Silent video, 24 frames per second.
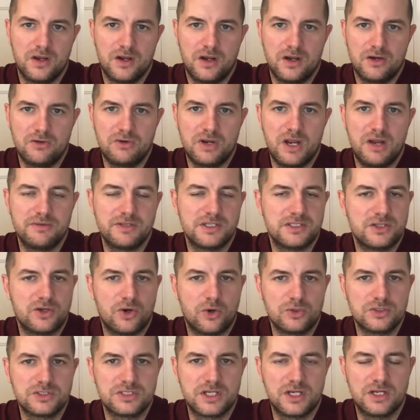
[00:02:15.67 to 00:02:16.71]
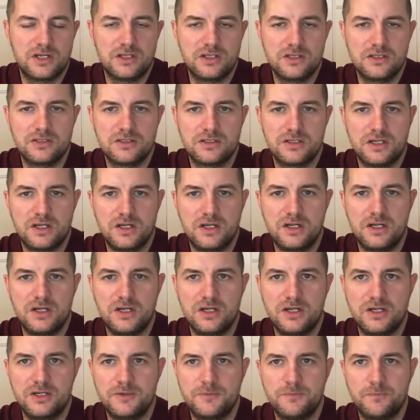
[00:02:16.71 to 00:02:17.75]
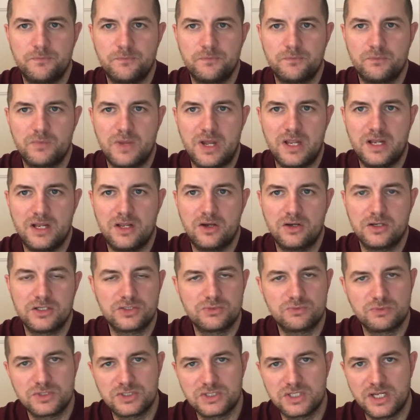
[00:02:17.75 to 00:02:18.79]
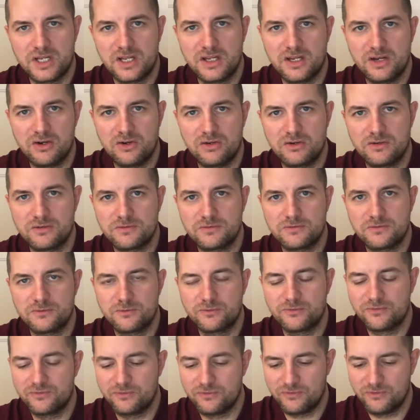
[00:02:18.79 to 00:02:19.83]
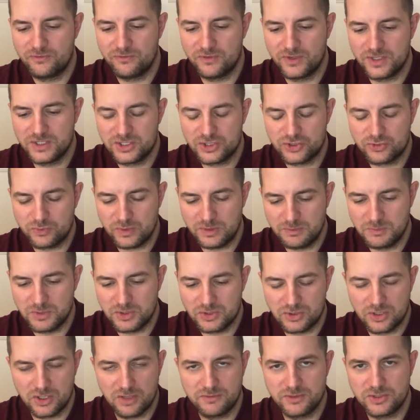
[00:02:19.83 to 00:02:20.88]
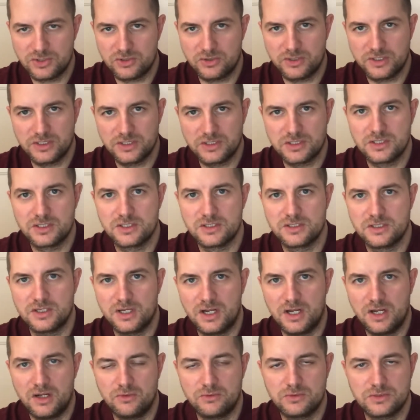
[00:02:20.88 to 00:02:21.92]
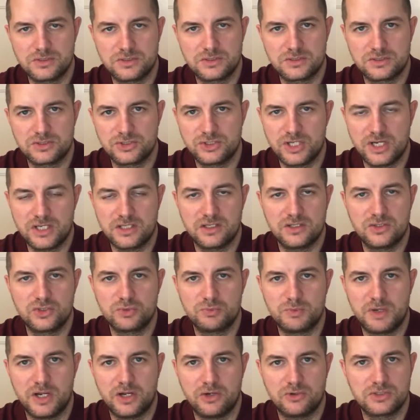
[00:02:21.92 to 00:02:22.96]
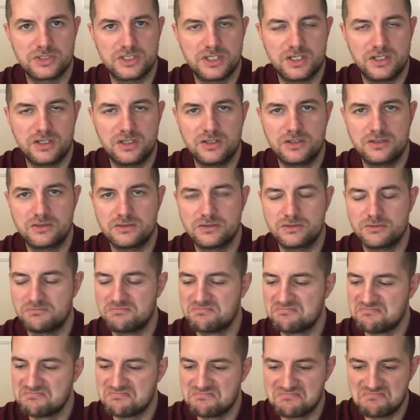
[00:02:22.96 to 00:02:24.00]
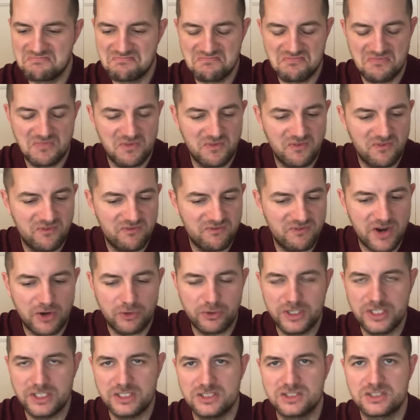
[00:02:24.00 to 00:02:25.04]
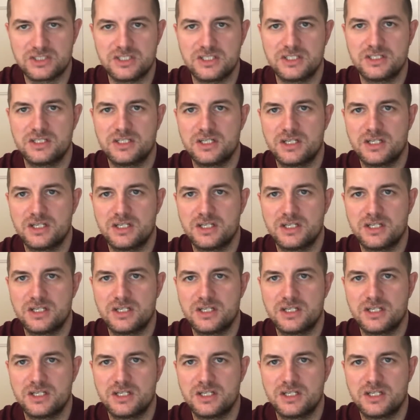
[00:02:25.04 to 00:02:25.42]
Arrived at the hotel, my luggage was taken care of, extremely service oriented. I was checked into my hotel, very easy.